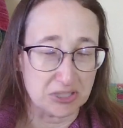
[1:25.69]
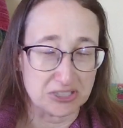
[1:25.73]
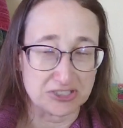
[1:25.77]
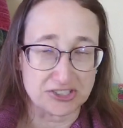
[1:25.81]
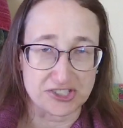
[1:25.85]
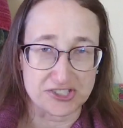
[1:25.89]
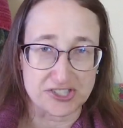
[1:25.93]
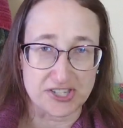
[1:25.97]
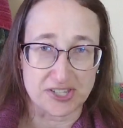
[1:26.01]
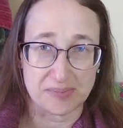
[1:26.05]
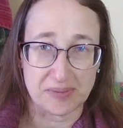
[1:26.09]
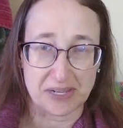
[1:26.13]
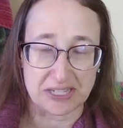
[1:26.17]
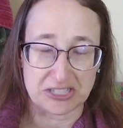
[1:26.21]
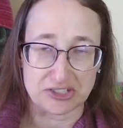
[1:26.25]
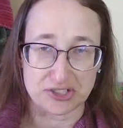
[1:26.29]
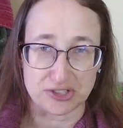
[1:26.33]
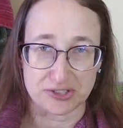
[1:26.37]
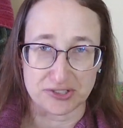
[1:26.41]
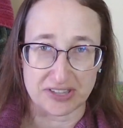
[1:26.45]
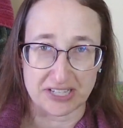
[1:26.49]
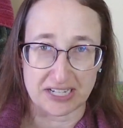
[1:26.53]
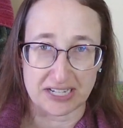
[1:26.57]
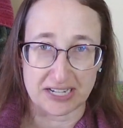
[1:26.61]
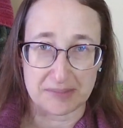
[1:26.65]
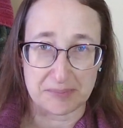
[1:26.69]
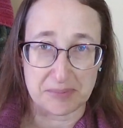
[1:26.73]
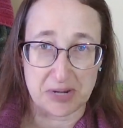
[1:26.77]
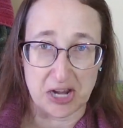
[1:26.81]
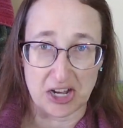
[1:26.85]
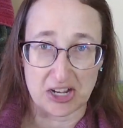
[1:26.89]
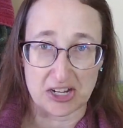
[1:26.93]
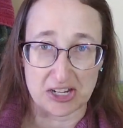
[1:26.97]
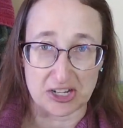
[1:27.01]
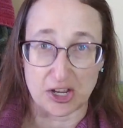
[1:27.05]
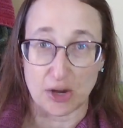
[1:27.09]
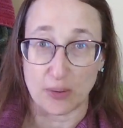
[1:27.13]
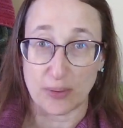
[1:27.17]
just to make sure that I'm
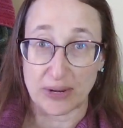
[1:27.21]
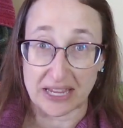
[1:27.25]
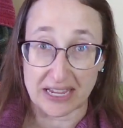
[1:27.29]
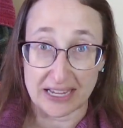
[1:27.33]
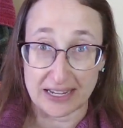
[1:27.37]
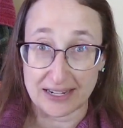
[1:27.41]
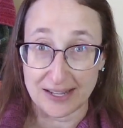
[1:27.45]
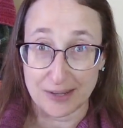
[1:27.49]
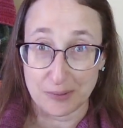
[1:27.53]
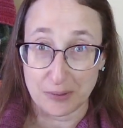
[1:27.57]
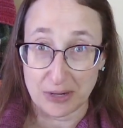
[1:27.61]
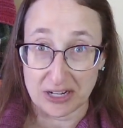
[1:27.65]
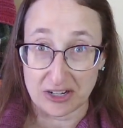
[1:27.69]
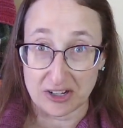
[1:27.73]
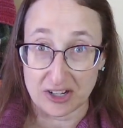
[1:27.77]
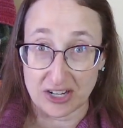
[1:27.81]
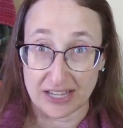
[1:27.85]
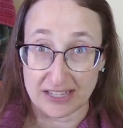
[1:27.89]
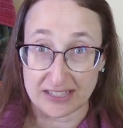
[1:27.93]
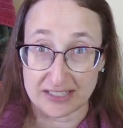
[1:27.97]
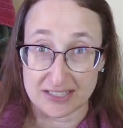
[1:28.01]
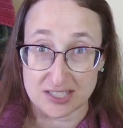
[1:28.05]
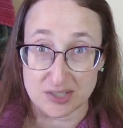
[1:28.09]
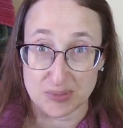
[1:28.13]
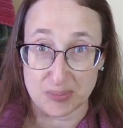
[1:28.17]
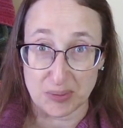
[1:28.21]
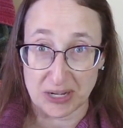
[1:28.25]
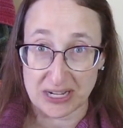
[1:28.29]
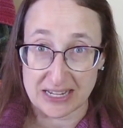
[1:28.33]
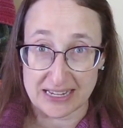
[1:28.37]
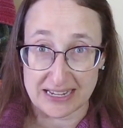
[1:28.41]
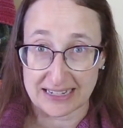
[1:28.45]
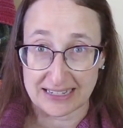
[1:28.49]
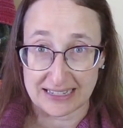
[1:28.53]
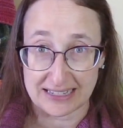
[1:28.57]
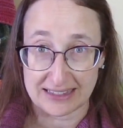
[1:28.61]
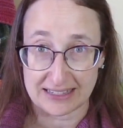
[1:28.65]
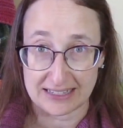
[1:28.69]
not going anywhere and
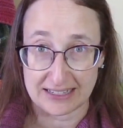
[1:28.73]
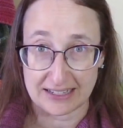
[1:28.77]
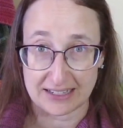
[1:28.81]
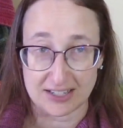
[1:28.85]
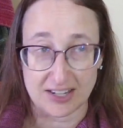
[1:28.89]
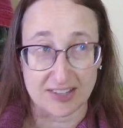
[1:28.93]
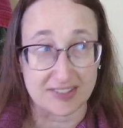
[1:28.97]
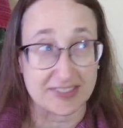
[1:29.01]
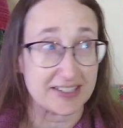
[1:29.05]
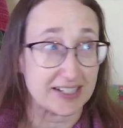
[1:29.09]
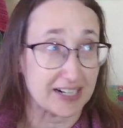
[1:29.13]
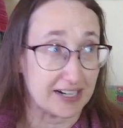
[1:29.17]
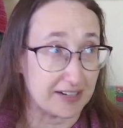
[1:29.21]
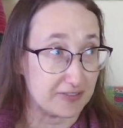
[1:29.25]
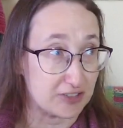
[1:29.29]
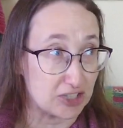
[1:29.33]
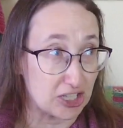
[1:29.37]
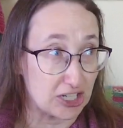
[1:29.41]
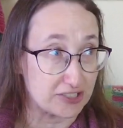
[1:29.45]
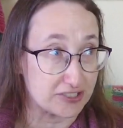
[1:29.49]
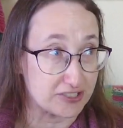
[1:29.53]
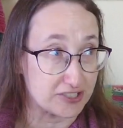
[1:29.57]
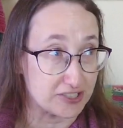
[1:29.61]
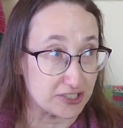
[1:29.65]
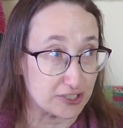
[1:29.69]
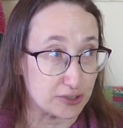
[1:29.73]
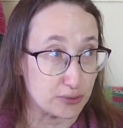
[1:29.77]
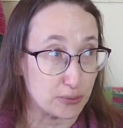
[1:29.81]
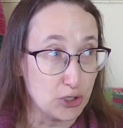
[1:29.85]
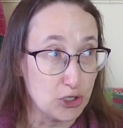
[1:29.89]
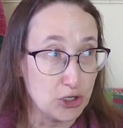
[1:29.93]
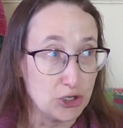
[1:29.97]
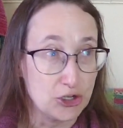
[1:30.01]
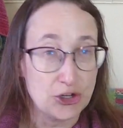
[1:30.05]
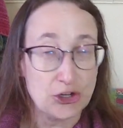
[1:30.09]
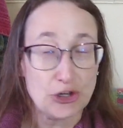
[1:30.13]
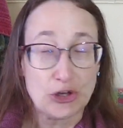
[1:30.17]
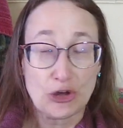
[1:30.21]
spreading anything. Not that I have a lot to do,
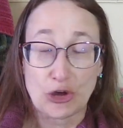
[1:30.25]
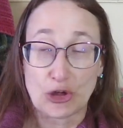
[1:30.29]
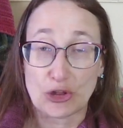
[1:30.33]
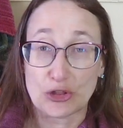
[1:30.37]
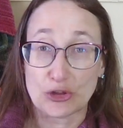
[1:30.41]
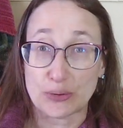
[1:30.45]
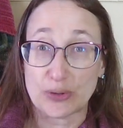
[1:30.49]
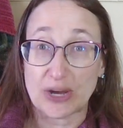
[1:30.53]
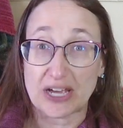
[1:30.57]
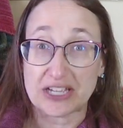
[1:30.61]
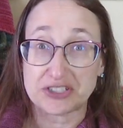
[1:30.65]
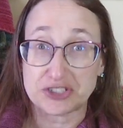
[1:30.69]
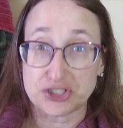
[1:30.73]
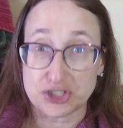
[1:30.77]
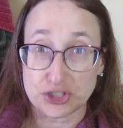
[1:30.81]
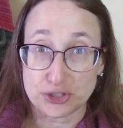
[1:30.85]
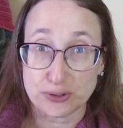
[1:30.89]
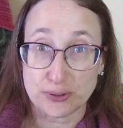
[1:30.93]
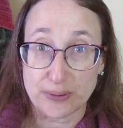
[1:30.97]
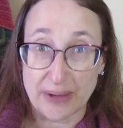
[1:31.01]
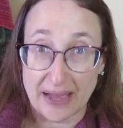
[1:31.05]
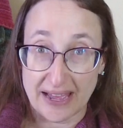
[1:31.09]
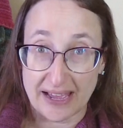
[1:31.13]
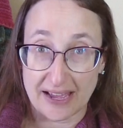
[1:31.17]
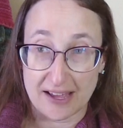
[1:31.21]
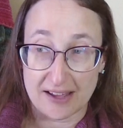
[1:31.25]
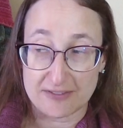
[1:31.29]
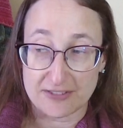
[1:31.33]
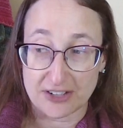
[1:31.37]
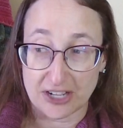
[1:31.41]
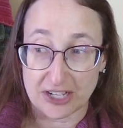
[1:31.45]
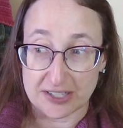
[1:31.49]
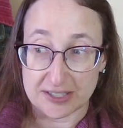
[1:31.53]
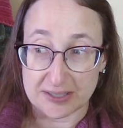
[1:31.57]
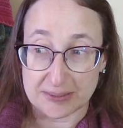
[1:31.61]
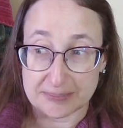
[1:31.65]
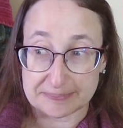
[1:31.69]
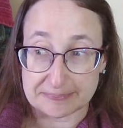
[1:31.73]
although I do have
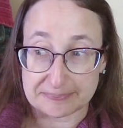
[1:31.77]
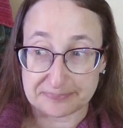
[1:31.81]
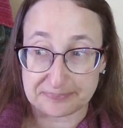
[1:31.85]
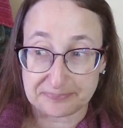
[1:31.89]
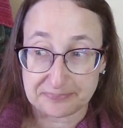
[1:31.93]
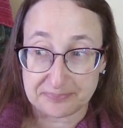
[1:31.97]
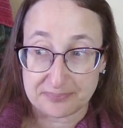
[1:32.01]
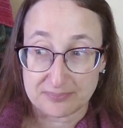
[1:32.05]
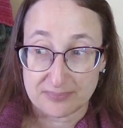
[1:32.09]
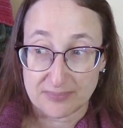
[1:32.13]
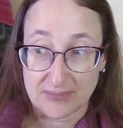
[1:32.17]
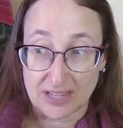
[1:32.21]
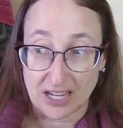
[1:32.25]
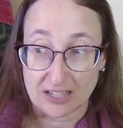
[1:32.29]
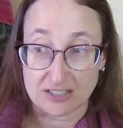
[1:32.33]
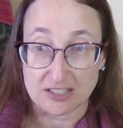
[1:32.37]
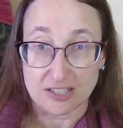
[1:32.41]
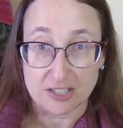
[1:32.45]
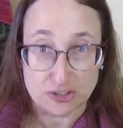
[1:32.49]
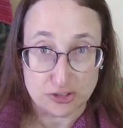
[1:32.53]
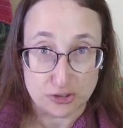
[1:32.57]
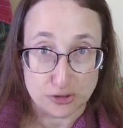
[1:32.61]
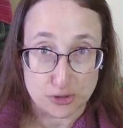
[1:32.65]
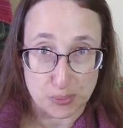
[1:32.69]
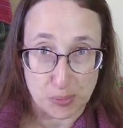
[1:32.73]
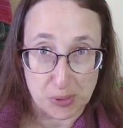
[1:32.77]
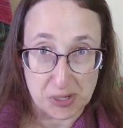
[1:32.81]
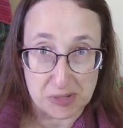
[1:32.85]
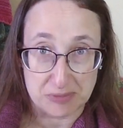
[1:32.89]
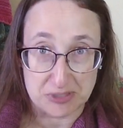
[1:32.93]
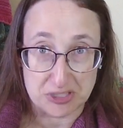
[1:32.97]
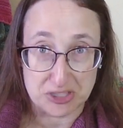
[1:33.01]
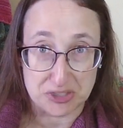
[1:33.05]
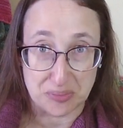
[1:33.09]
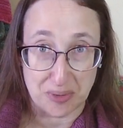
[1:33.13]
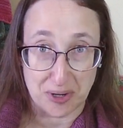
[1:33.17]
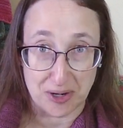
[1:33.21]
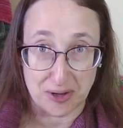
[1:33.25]
a doctor's
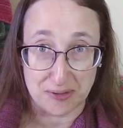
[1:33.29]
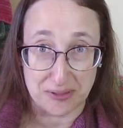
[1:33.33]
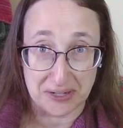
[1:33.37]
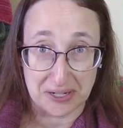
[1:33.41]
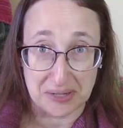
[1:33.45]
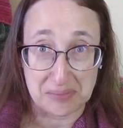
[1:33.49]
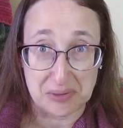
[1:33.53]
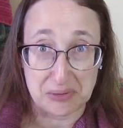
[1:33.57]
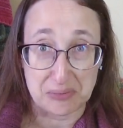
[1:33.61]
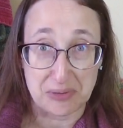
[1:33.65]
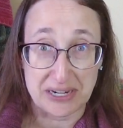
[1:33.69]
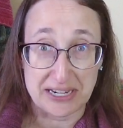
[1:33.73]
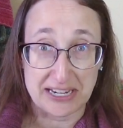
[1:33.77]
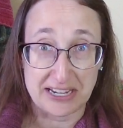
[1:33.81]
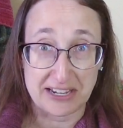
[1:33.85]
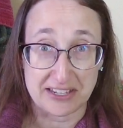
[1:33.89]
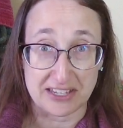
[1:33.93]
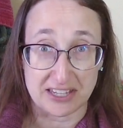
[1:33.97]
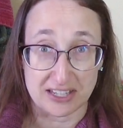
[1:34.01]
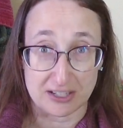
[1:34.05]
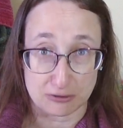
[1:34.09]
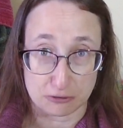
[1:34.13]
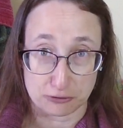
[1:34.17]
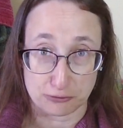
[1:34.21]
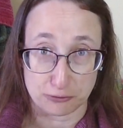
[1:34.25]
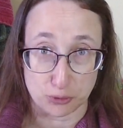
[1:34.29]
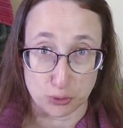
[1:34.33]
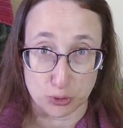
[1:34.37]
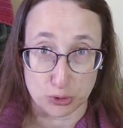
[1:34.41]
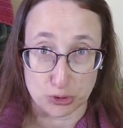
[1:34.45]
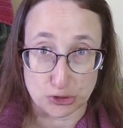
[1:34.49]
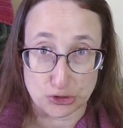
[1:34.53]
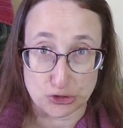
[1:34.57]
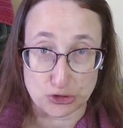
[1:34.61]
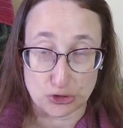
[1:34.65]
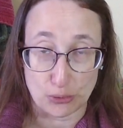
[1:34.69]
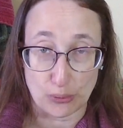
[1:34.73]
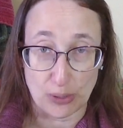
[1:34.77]
appointment tomorrow that I've been waiting a year
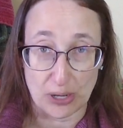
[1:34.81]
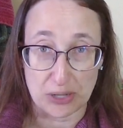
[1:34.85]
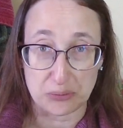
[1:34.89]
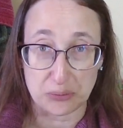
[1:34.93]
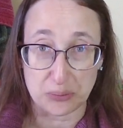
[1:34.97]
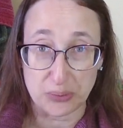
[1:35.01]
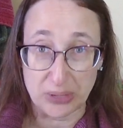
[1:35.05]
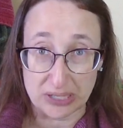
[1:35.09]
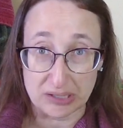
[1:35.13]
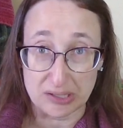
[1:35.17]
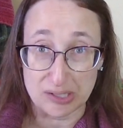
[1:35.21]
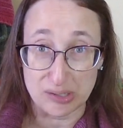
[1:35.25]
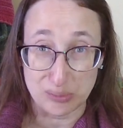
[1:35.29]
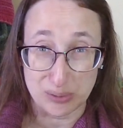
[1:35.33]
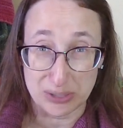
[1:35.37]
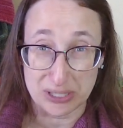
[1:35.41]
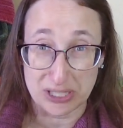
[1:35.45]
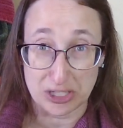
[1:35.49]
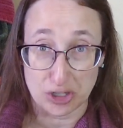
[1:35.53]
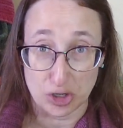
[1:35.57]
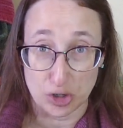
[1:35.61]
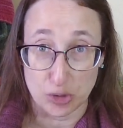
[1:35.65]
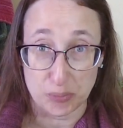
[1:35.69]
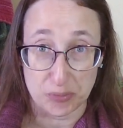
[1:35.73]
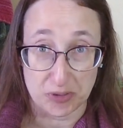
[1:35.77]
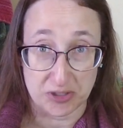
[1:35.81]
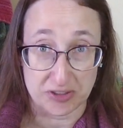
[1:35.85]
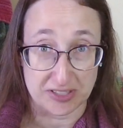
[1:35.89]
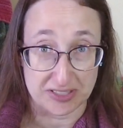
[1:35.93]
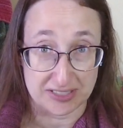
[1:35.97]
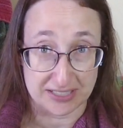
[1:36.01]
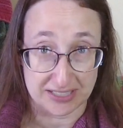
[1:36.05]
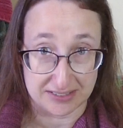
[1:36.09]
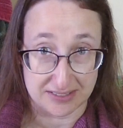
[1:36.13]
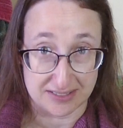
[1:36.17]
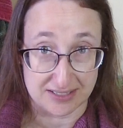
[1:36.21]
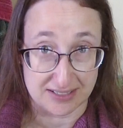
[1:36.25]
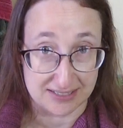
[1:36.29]
for. So I really, really hope that the
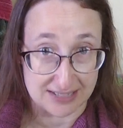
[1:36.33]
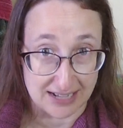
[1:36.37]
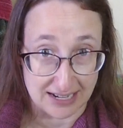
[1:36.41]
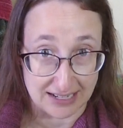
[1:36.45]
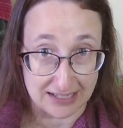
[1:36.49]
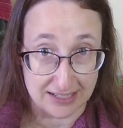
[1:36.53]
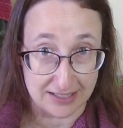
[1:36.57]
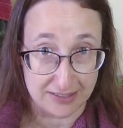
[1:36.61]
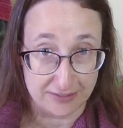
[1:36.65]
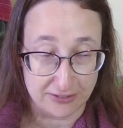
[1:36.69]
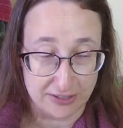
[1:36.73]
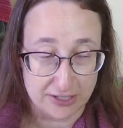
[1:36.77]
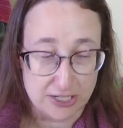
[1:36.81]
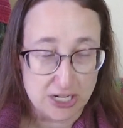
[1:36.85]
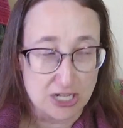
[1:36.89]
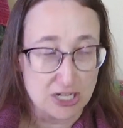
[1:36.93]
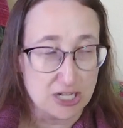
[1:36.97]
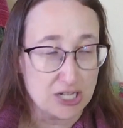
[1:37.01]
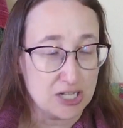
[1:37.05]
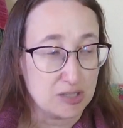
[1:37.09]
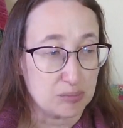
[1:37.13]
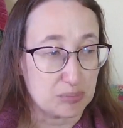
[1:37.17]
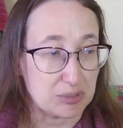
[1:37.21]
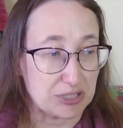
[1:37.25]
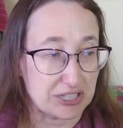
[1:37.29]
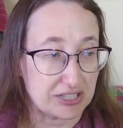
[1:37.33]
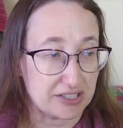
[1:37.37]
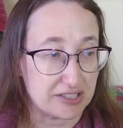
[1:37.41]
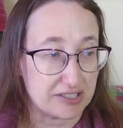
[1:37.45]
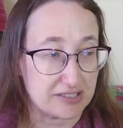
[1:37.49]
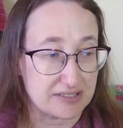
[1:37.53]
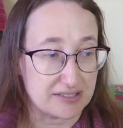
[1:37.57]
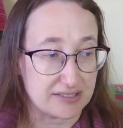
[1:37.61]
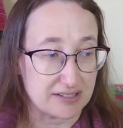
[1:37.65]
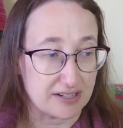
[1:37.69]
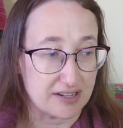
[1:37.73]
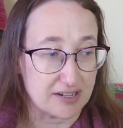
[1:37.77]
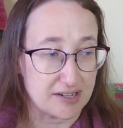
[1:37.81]
test is negative,
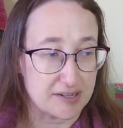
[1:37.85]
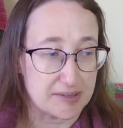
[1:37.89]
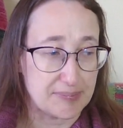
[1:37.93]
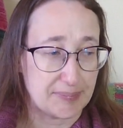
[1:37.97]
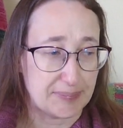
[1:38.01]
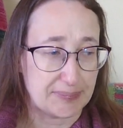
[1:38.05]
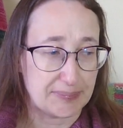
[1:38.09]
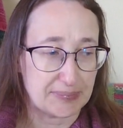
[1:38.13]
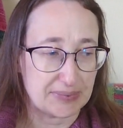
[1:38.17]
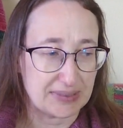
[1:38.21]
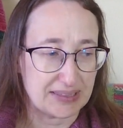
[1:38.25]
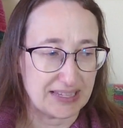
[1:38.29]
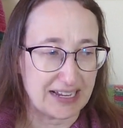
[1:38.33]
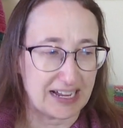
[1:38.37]
because I